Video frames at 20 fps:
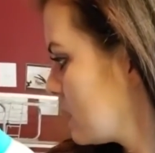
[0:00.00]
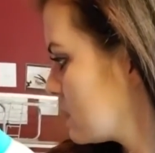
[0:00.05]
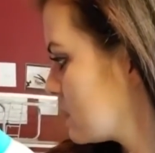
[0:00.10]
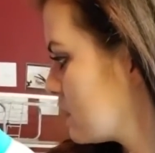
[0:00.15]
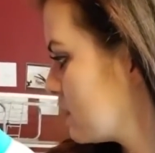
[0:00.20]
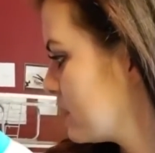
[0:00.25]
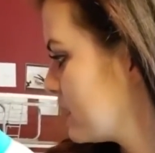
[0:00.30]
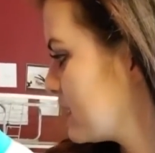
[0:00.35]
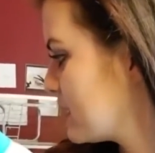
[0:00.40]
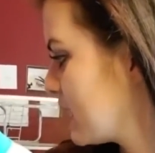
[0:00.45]

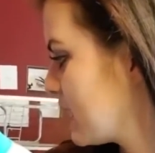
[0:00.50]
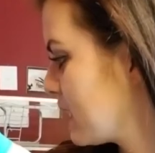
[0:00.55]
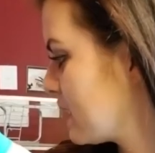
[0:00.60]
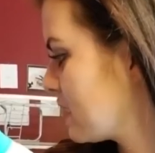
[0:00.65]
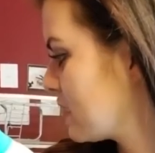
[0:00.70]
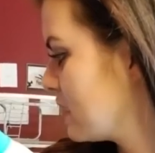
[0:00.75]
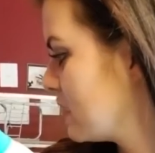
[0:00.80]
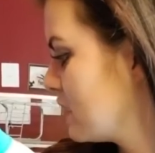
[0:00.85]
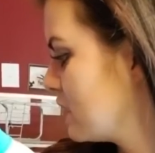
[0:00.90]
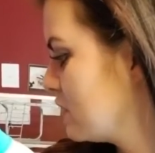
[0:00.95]
So he's like,
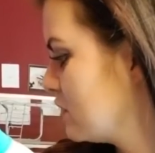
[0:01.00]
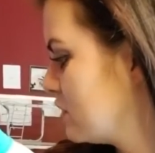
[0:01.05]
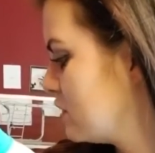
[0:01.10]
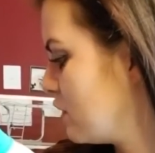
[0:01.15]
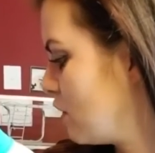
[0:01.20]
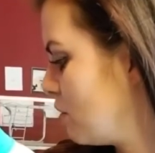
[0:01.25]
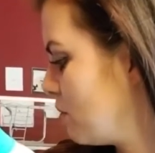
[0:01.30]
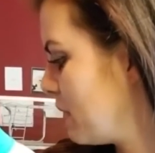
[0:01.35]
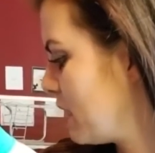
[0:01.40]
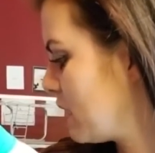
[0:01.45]

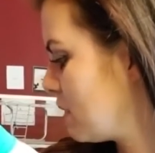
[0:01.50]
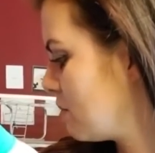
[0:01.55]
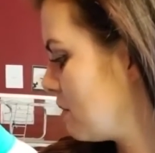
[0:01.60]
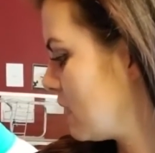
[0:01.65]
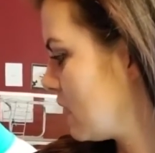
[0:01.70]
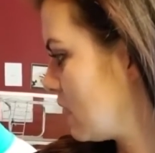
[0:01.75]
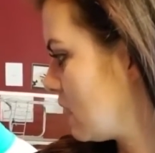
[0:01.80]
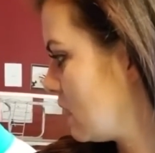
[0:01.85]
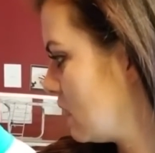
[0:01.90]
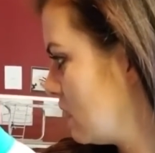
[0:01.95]
don't make
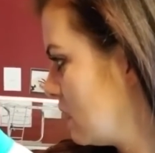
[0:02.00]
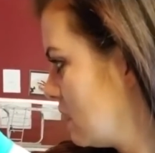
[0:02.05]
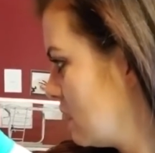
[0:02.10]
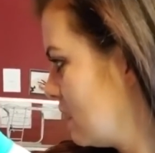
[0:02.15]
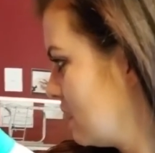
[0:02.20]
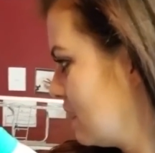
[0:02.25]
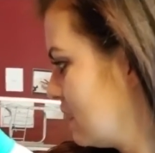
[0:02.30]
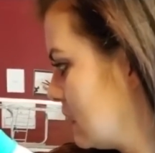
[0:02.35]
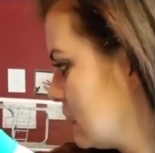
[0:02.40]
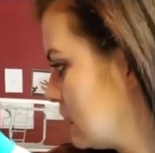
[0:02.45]
me
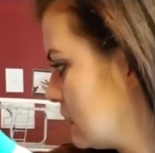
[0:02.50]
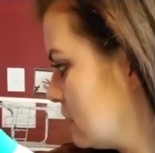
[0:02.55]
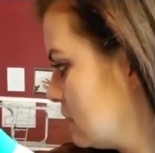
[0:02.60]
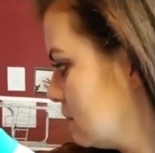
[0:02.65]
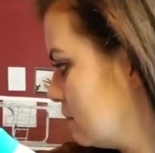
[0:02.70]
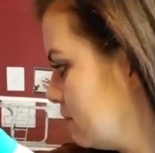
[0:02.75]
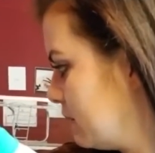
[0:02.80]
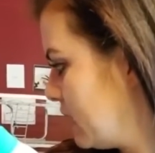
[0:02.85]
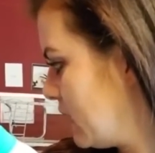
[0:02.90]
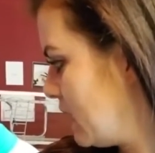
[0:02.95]

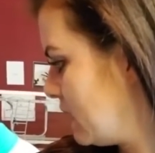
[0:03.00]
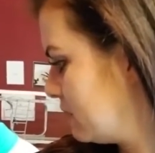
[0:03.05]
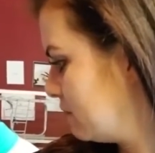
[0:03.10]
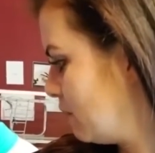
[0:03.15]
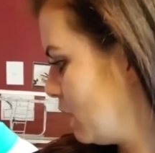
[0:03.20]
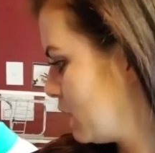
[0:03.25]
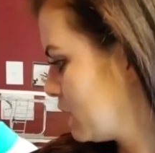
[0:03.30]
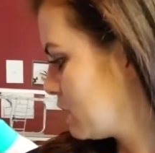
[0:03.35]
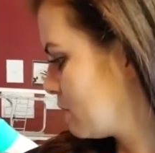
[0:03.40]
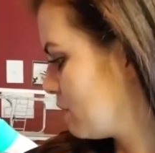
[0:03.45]
be on
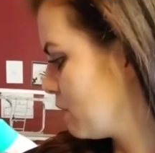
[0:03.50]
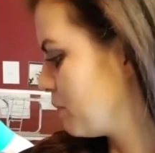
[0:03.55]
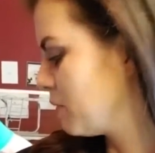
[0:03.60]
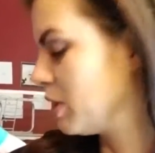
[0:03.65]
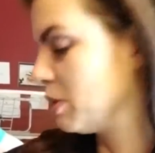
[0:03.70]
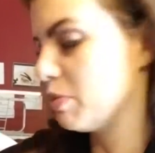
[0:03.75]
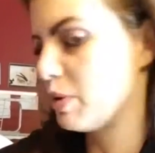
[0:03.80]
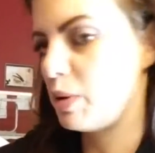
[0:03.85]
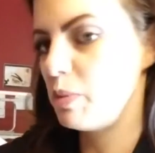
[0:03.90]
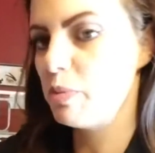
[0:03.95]
multiple
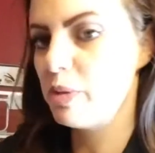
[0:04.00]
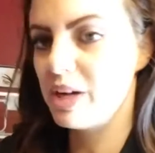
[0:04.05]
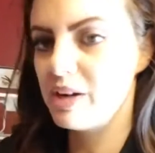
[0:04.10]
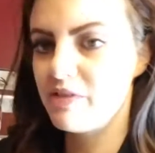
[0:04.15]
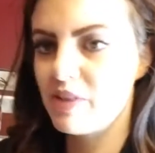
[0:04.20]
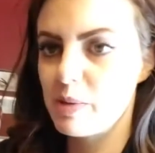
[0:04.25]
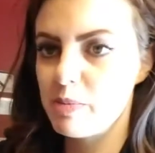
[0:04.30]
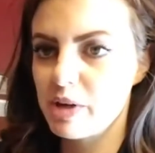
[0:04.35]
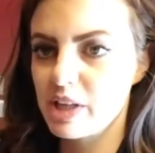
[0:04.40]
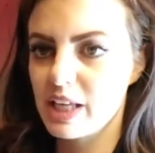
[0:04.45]
people. But
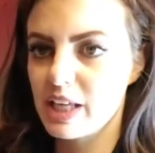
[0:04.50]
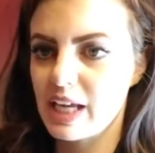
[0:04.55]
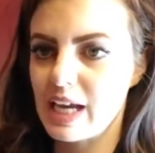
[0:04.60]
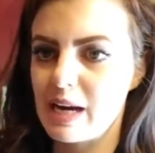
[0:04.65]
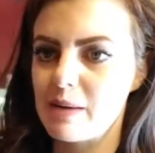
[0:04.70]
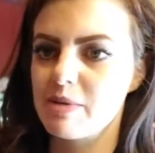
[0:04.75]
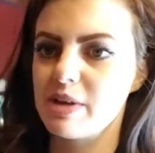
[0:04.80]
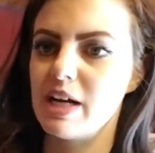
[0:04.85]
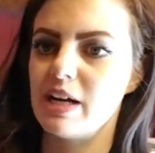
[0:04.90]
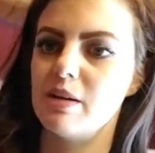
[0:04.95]
if I put the
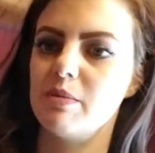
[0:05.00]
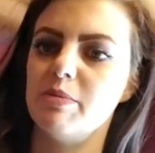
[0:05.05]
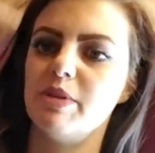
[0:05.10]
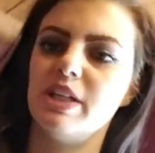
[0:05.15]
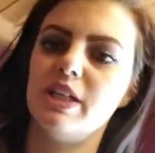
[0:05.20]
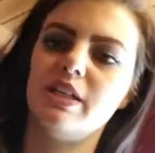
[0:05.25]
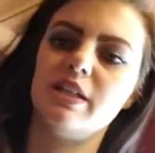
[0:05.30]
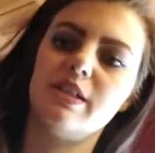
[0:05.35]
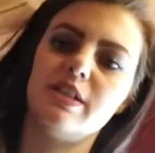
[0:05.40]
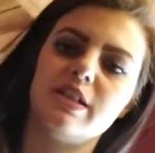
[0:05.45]
camera down, it'd be
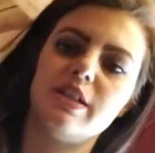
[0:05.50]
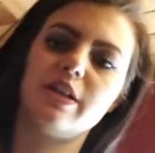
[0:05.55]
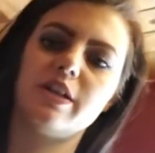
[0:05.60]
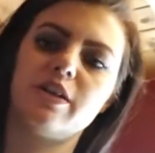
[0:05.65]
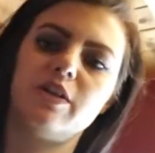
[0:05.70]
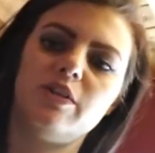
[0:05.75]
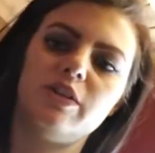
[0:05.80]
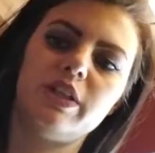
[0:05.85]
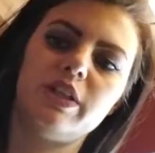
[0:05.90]
easier.